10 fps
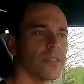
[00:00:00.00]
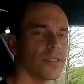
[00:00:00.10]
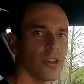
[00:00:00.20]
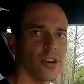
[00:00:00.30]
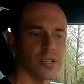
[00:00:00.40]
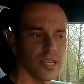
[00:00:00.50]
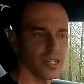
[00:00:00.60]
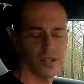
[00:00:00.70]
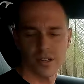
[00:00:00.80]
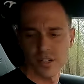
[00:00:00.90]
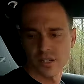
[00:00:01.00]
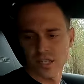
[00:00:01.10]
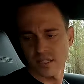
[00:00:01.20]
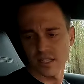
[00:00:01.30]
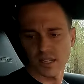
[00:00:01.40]
in third gear
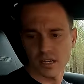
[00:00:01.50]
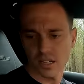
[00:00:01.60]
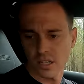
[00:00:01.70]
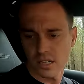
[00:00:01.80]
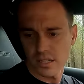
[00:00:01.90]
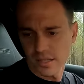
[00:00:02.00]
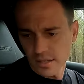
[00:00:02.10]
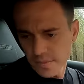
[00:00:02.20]
just to get a good